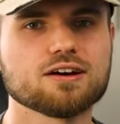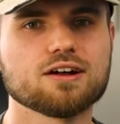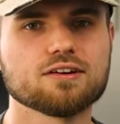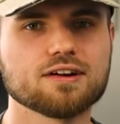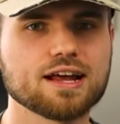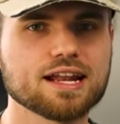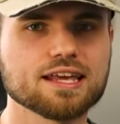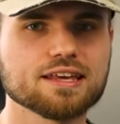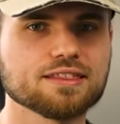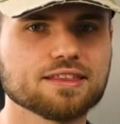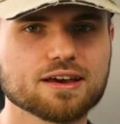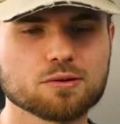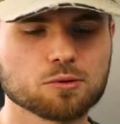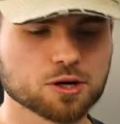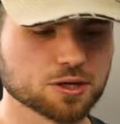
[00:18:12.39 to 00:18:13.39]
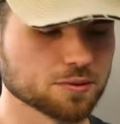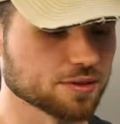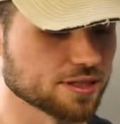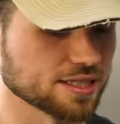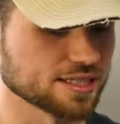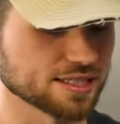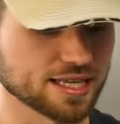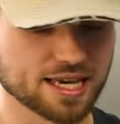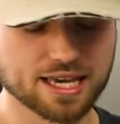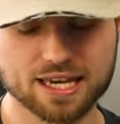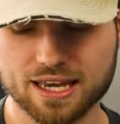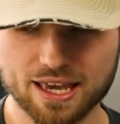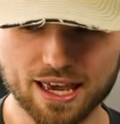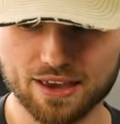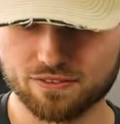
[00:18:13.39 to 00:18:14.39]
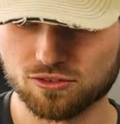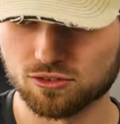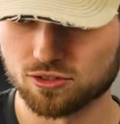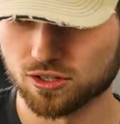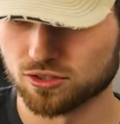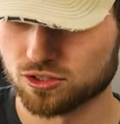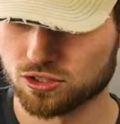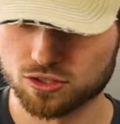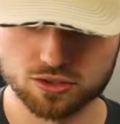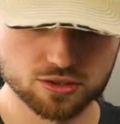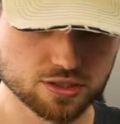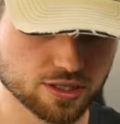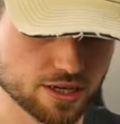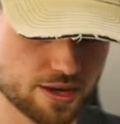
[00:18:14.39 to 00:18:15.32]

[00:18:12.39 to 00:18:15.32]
already that work with this thing if you so choose.